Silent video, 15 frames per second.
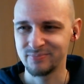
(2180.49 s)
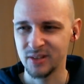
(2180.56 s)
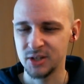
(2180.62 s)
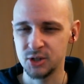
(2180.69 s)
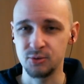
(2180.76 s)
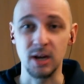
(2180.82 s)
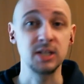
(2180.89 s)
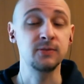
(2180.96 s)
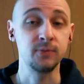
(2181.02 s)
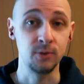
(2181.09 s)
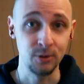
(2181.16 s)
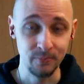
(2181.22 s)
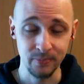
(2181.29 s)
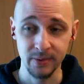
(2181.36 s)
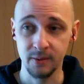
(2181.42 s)

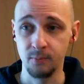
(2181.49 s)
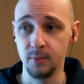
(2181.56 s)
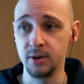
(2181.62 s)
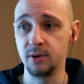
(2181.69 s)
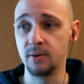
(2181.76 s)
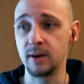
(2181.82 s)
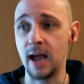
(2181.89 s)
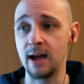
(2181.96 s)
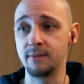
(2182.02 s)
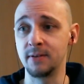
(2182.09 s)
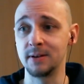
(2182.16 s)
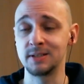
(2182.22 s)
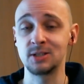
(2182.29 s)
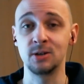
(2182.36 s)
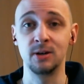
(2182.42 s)
stressful when you have
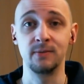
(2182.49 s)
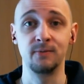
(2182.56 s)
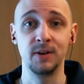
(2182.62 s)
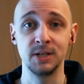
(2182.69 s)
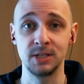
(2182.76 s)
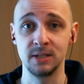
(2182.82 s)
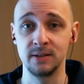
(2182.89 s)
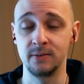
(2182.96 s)
a certain vision